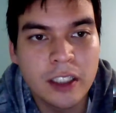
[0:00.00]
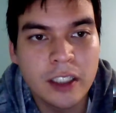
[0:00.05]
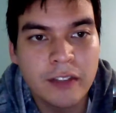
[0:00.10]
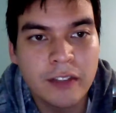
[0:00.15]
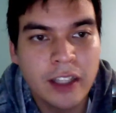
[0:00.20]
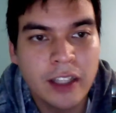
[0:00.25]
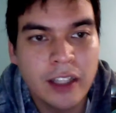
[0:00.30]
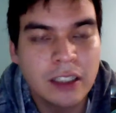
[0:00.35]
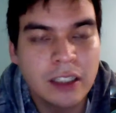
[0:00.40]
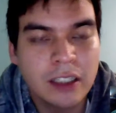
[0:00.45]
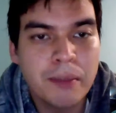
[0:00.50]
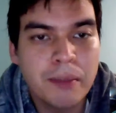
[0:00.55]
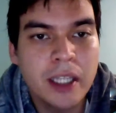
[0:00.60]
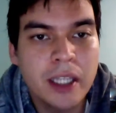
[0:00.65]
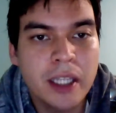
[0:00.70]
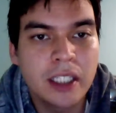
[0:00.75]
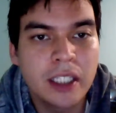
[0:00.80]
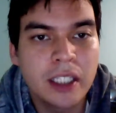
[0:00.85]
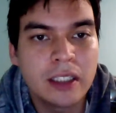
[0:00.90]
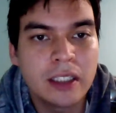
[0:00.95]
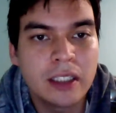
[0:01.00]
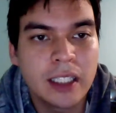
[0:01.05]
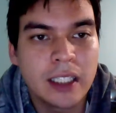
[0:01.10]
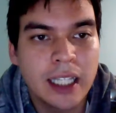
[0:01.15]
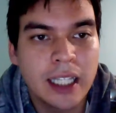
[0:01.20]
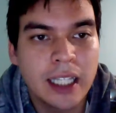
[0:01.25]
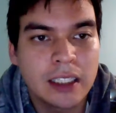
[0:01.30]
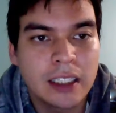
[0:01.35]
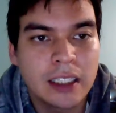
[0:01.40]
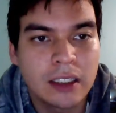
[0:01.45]
if that's the median, then
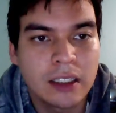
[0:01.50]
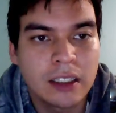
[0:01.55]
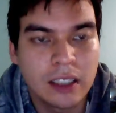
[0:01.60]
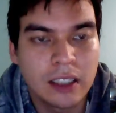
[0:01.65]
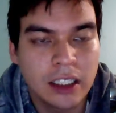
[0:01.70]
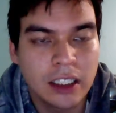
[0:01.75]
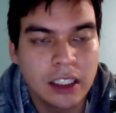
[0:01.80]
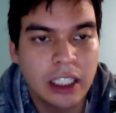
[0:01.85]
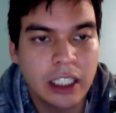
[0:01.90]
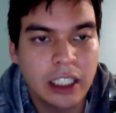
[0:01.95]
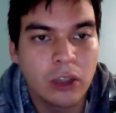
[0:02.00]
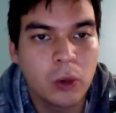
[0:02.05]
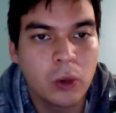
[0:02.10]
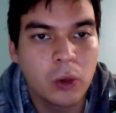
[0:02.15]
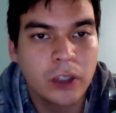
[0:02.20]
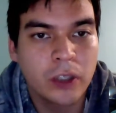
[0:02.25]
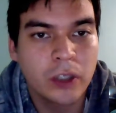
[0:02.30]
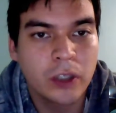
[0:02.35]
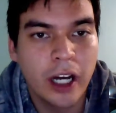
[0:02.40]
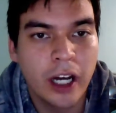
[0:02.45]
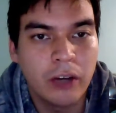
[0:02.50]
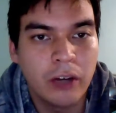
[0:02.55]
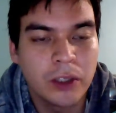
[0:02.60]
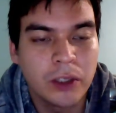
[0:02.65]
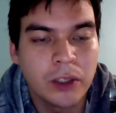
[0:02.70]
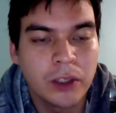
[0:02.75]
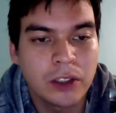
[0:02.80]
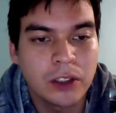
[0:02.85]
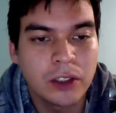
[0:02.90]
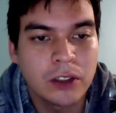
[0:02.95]
that's the second quartile,
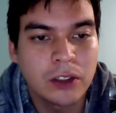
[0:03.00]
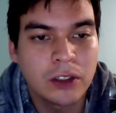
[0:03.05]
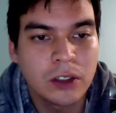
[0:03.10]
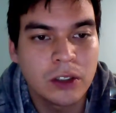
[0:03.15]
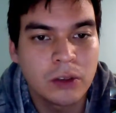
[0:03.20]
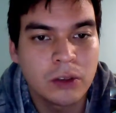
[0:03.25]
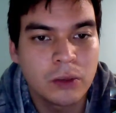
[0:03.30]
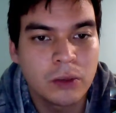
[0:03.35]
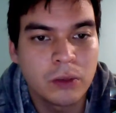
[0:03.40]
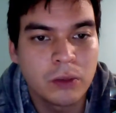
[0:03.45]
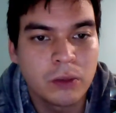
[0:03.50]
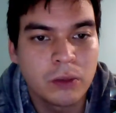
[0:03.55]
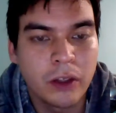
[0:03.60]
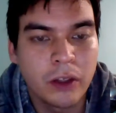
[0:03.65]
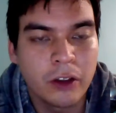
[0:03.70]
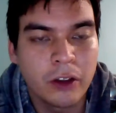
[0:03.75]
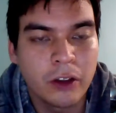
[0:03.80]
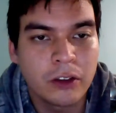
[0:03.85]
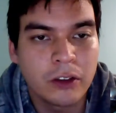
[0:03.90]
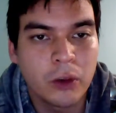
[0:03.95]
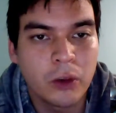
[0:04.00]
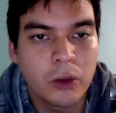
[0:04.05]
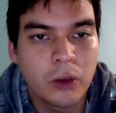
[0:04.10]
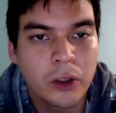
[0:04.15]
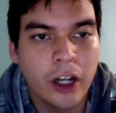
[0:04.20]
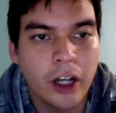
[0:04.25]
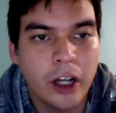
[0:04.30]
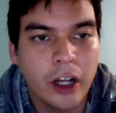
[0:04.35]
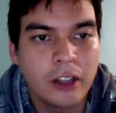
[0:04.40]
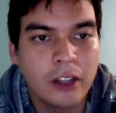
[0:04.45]
which is, we learned
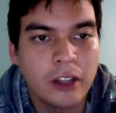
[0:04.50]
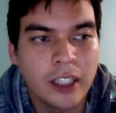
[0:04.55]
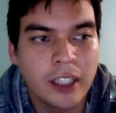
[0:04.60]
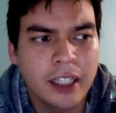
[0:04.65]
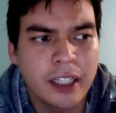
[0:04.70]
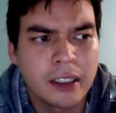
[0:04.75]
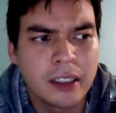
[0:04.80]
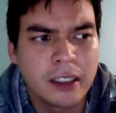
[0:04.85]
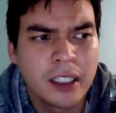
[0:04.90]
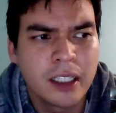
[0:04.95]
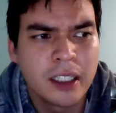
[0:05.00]
quartile is like